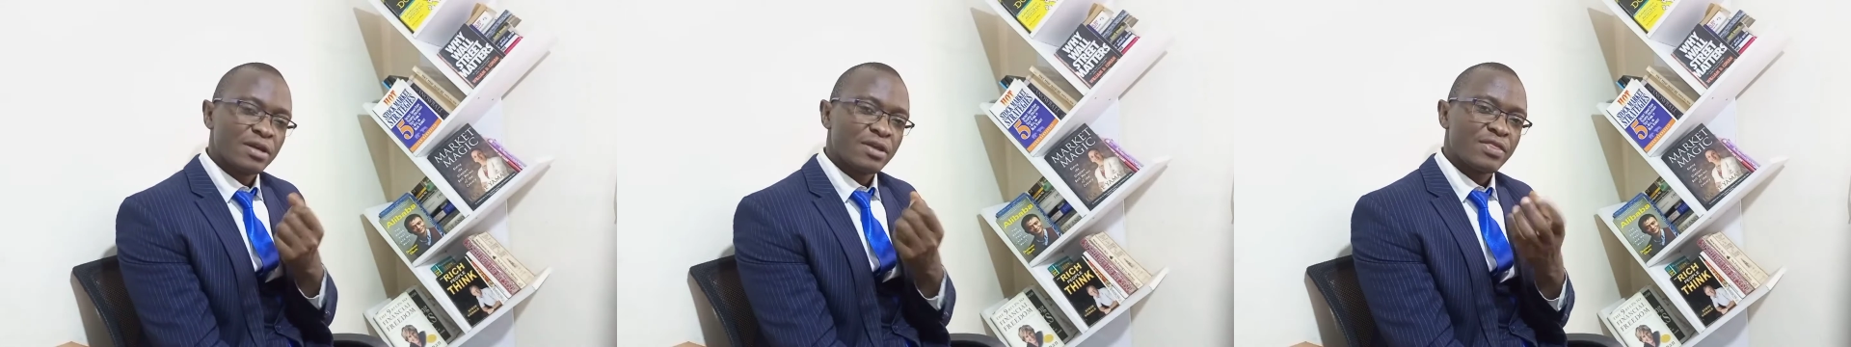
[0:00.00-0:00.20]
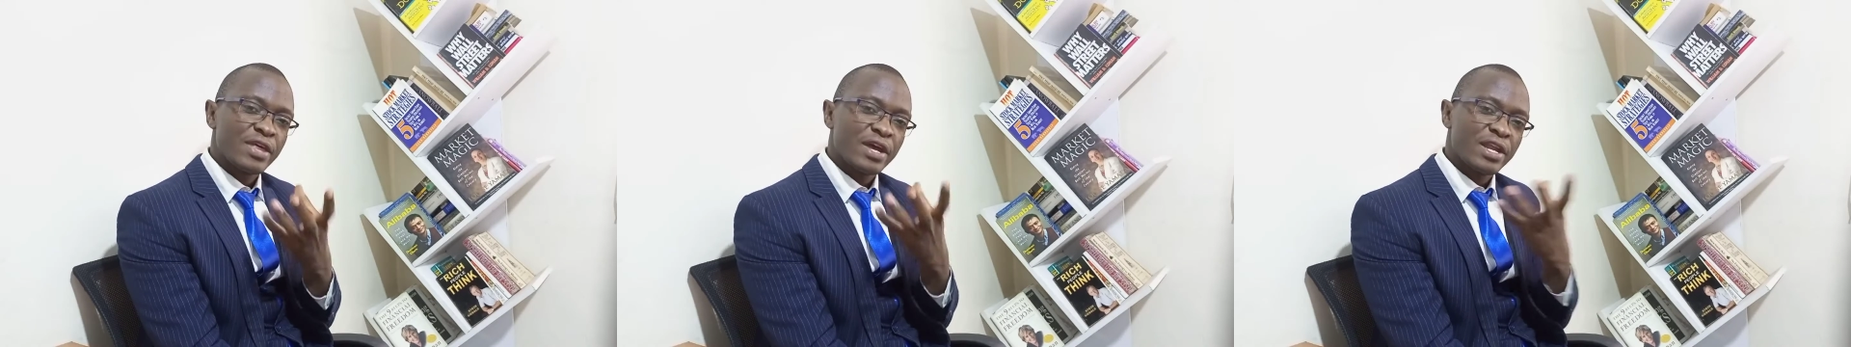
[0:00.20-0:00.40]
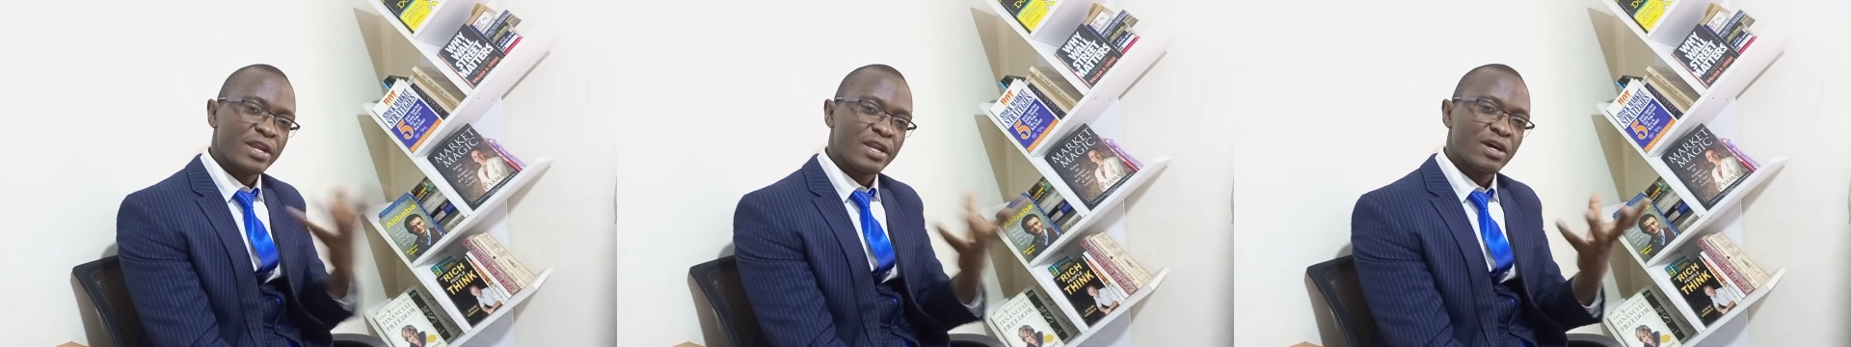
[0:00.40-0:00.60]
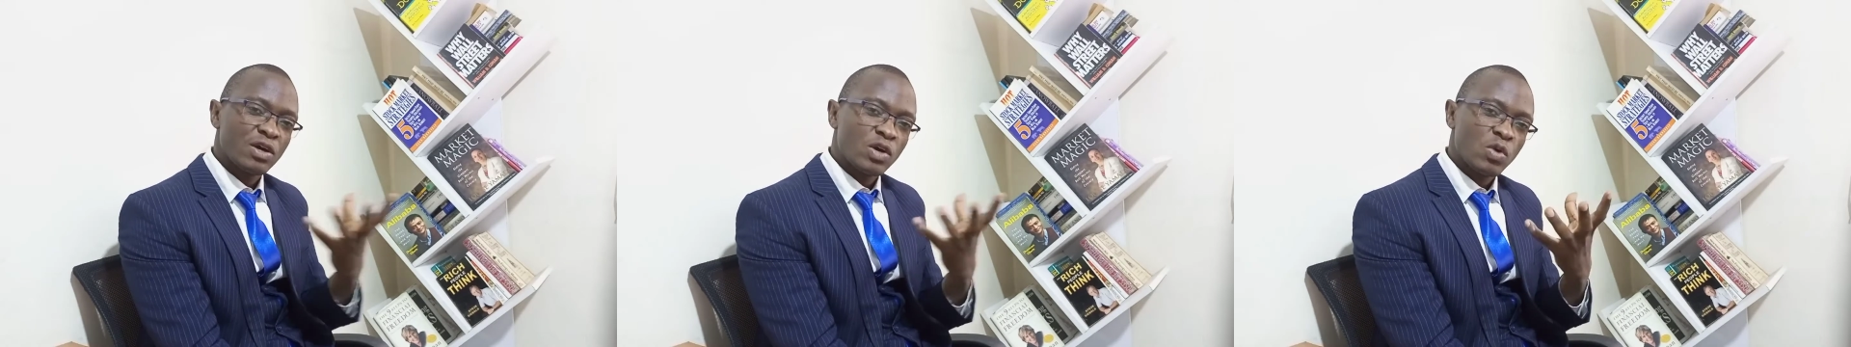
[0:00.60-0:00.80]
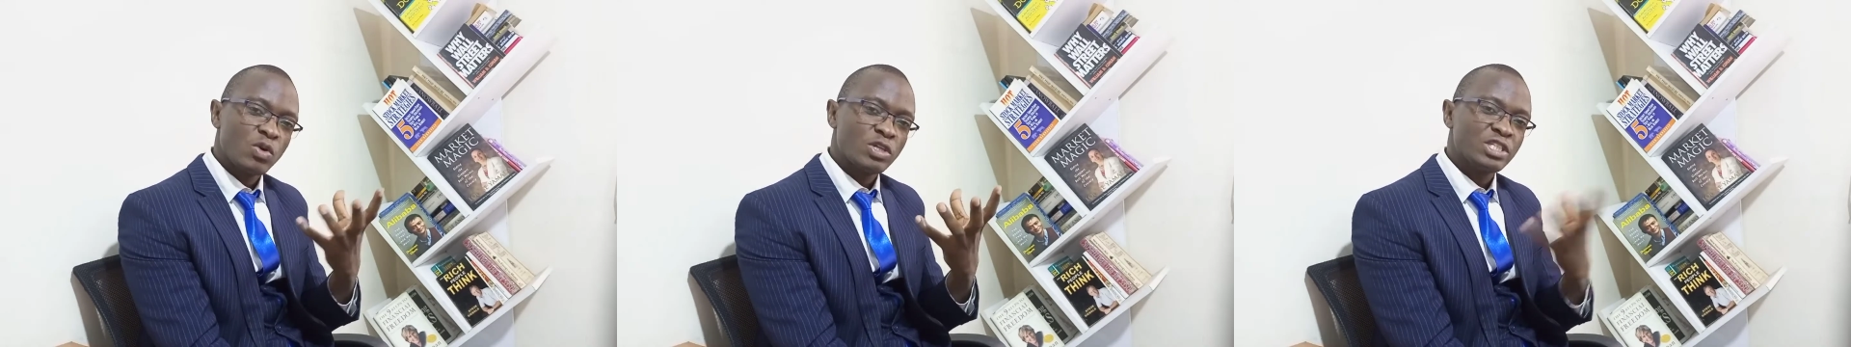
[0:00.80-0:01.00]
Then
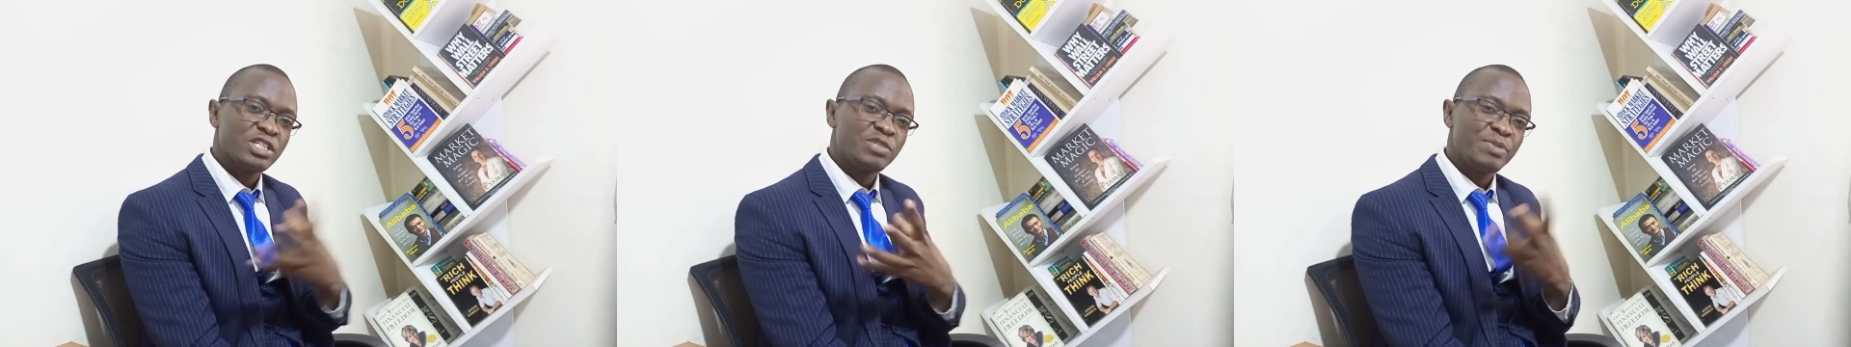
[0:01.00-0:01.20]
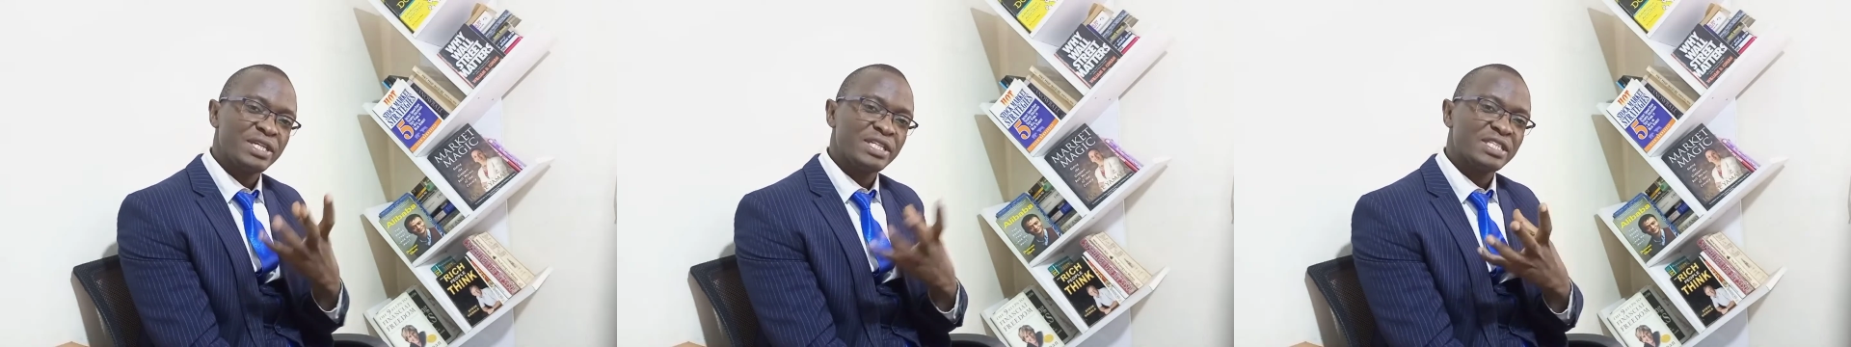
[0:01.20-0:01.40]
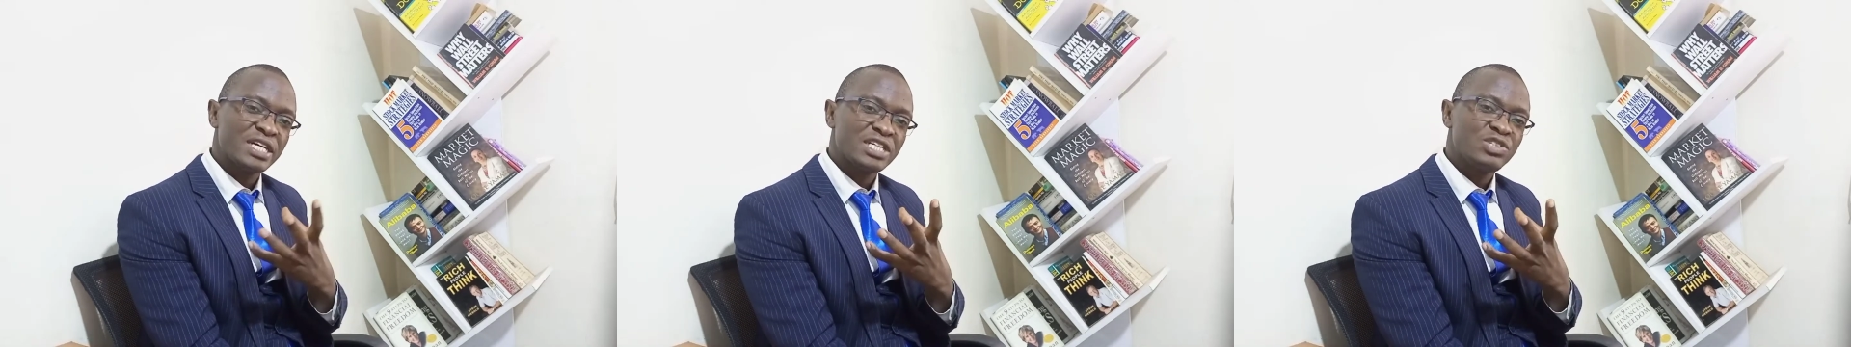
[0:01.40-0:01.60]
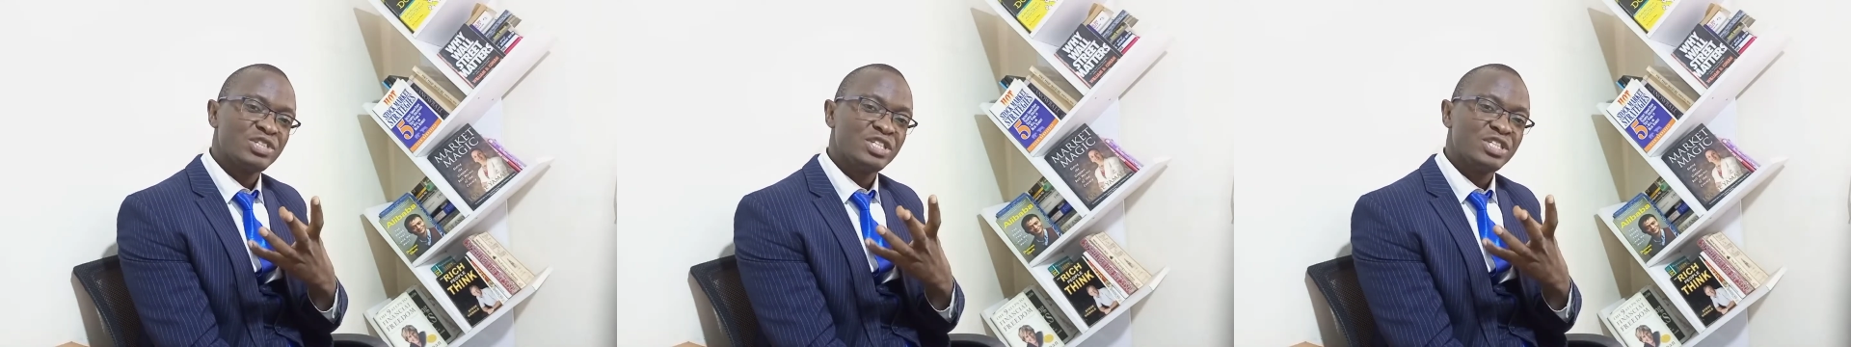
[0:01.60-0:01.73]
what it means that you